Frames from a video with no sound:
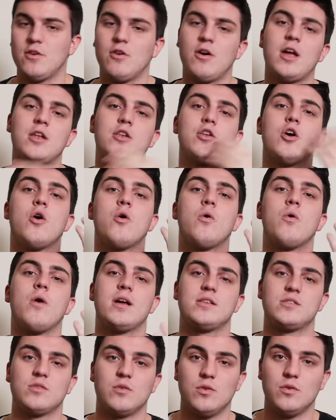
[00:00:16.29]
I know I
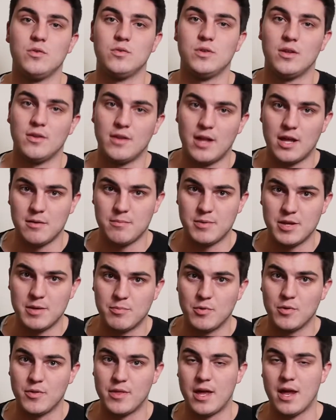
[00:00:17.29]
told a lot of
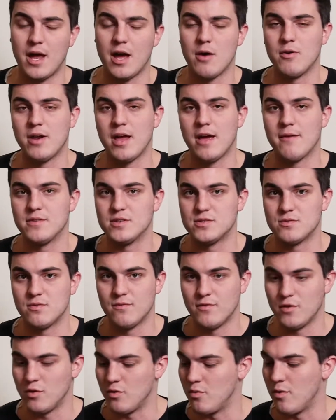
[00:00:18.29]
people that I would have this
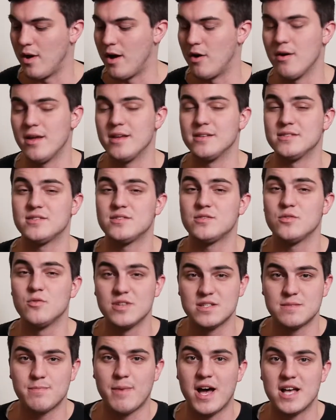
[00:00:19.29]
review out as soon
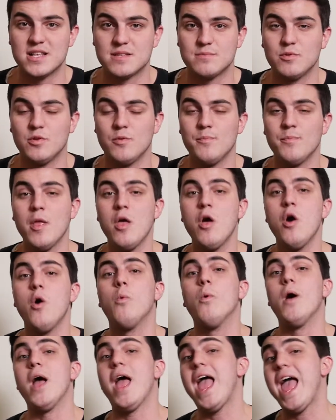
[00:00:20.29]
as possible.
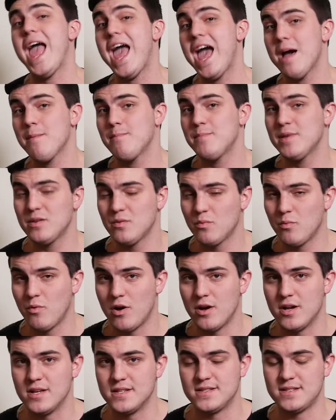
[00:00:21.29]
What happened
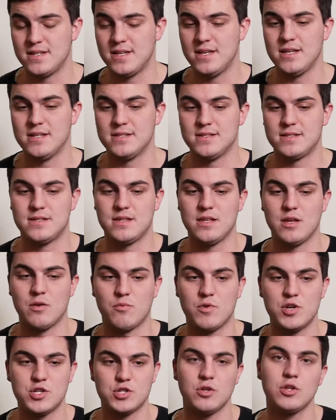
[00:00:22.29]
is the
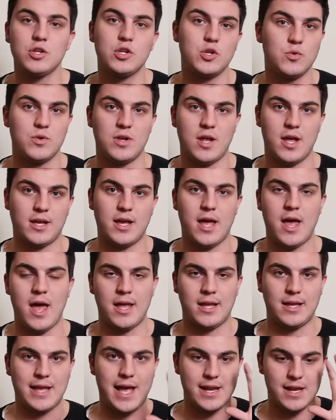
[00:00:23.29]
original unit I
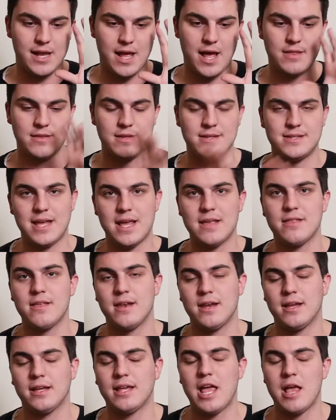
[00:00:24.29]
got it on the day that
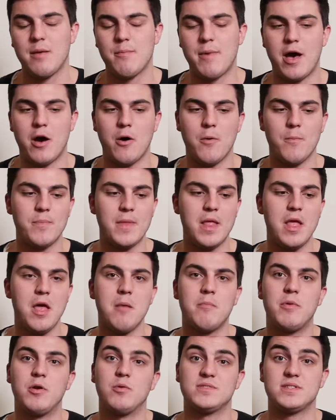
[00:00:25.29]
it came out,
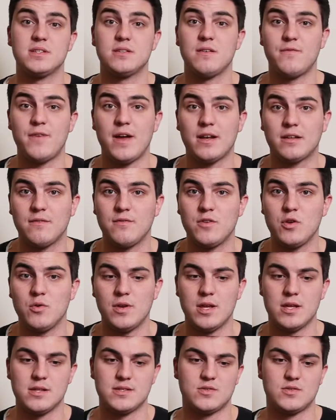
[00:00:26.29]
but it was a defective unit.